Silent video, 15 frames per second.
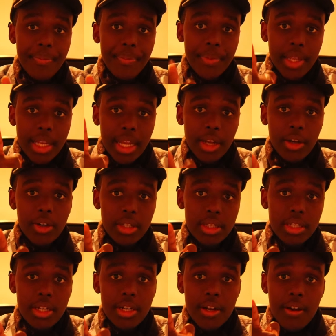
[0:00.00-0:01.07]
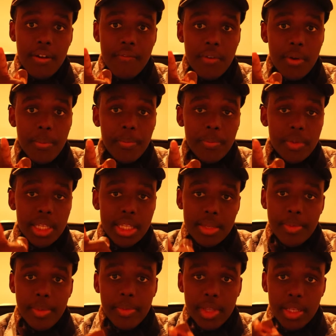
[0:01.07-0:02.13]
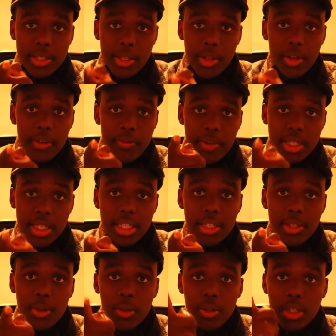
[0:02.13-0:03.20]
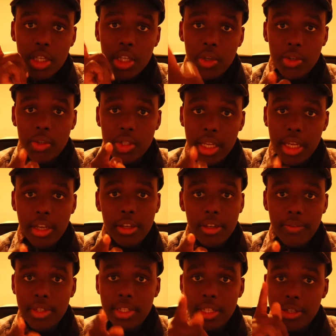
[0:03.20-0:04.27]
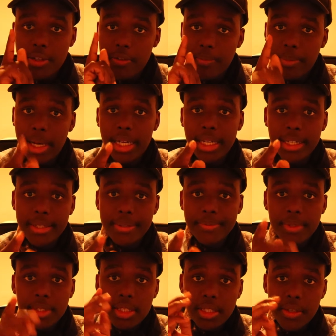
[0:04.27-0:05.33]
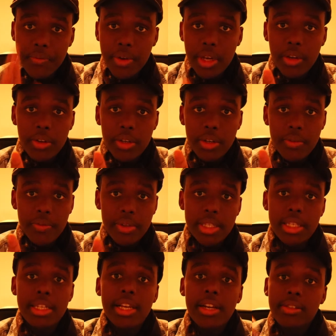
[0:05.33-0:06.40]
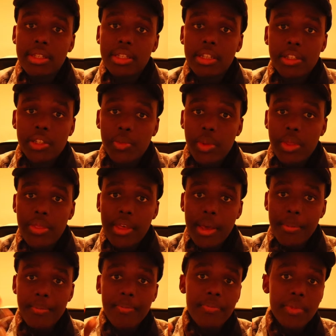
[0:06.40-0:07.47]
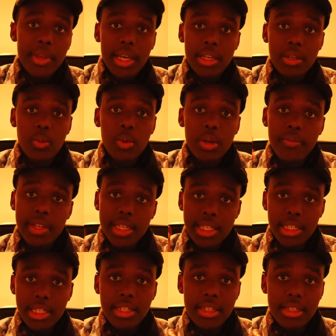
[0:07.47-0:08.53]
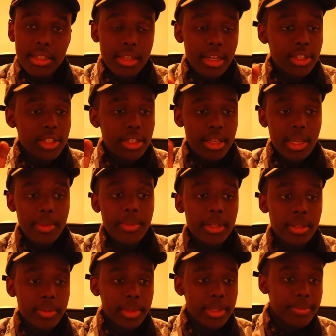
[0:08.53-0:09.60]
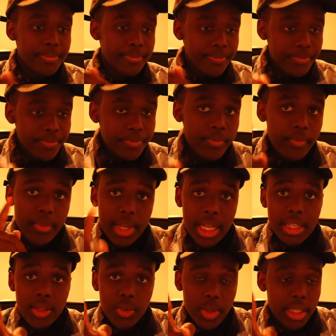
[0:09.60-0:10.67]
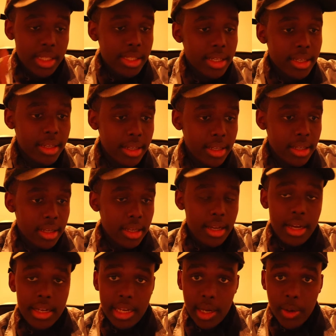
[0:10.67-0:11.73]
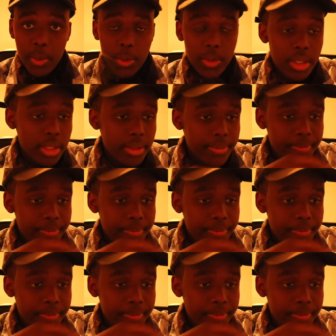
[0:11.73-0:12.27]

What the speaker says: that I got from this university. Is called Kyoto Seika University of Manga. It's a very good university. I was in touch with them, and one of the teachers actually emailed me, and this is what he said, and I quote,